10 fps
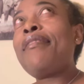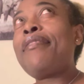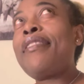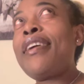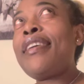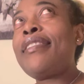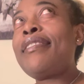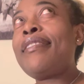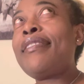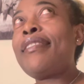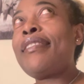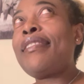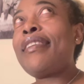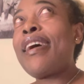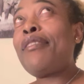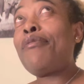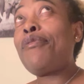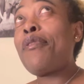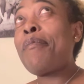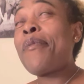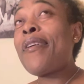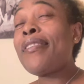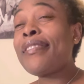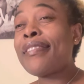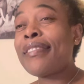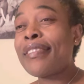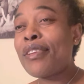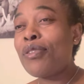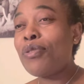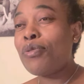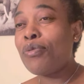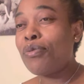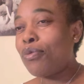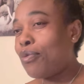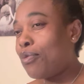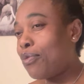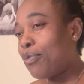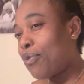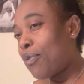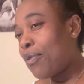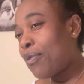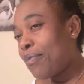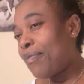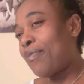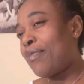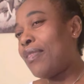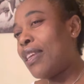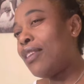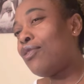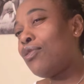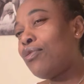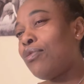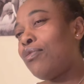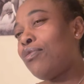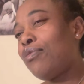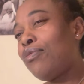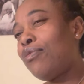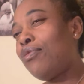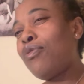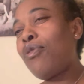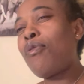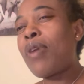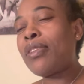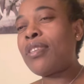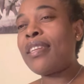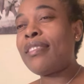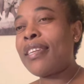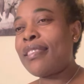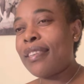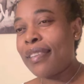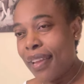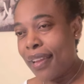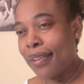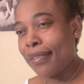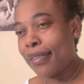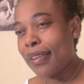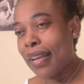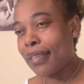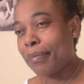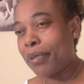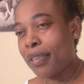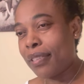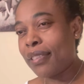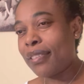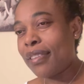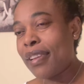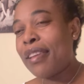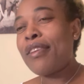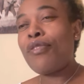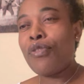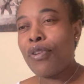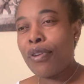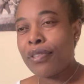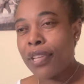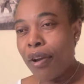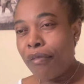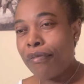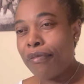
first and foremost you need to to know what you're interested in as a person you know yourself